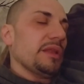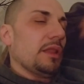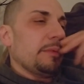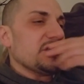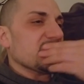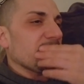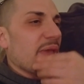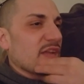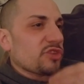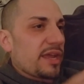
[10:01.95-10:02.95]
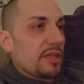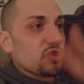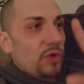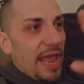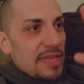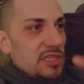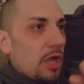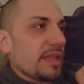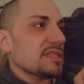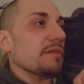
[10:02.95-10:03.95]
let me just backtrack on trans and
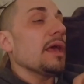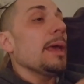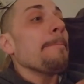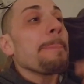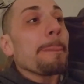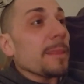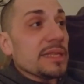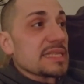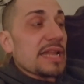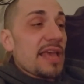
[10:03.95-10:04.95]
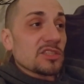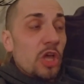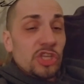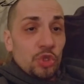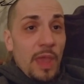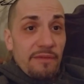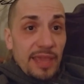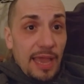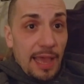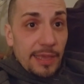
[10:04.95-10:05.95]
all this stuff. Listen, as long as you have a
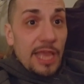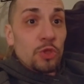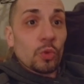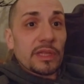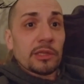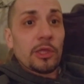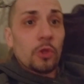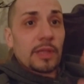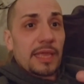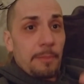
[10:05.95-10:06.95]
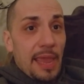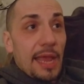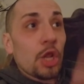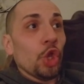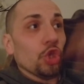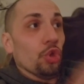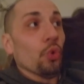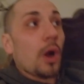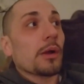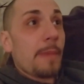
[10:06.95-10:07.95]
cock and you clearly look like a man,
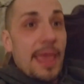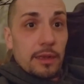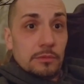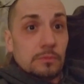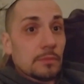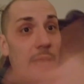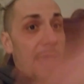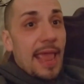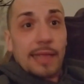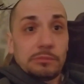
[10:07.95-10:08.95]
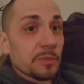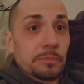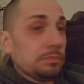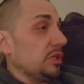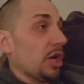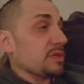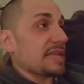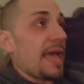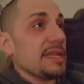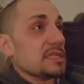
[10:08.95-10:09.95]
you are a man. I hate to, you know,
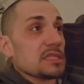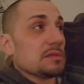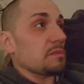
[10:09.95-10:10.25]
science